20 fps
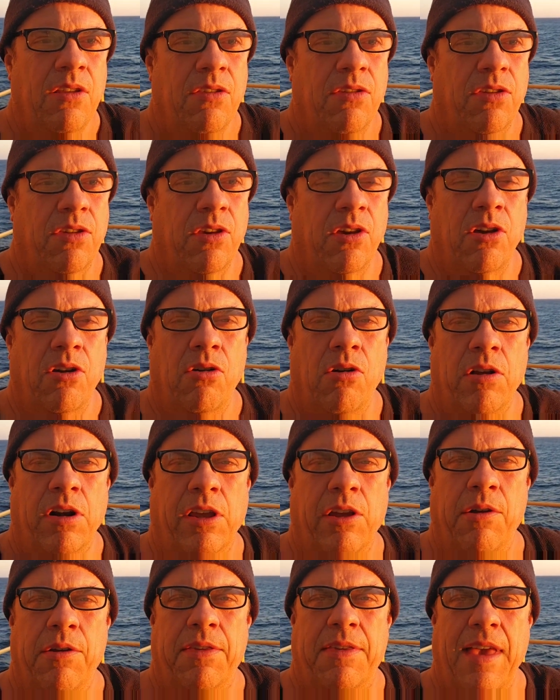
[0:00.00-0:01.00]
So I'm gonna
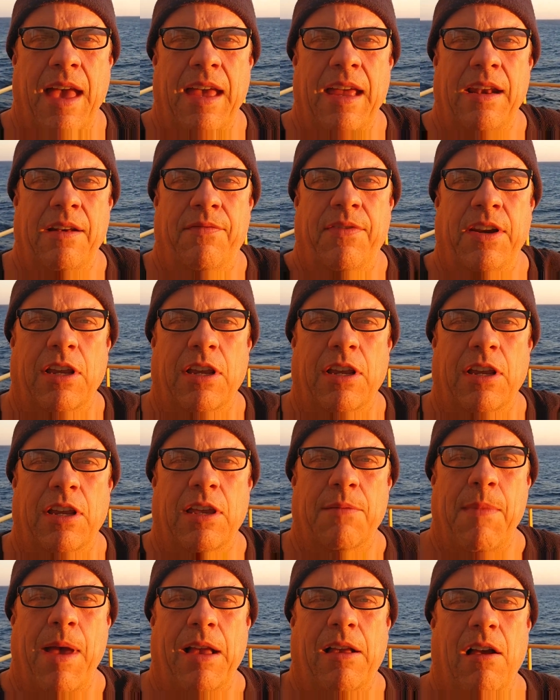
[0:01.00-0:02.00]
go inside, finish
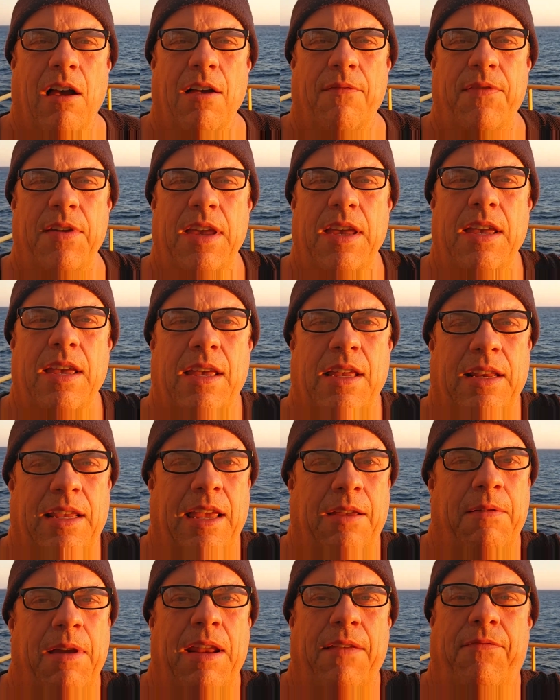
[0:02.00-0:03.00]
drinking my coffee, and
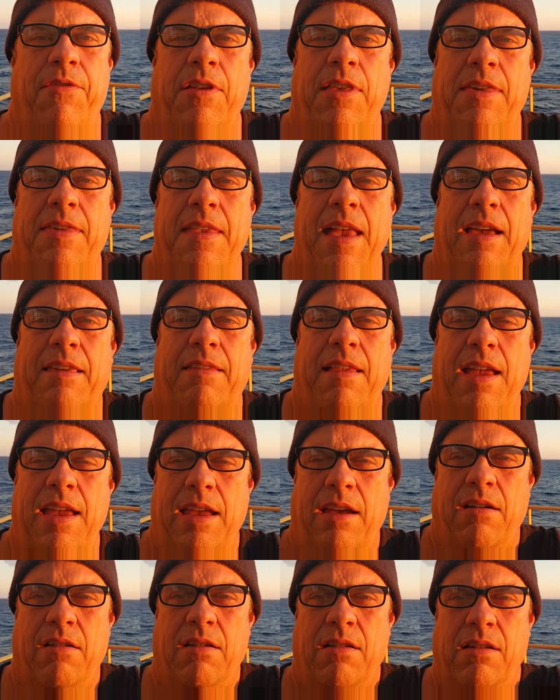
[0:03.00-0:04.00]
get ready for this next day here.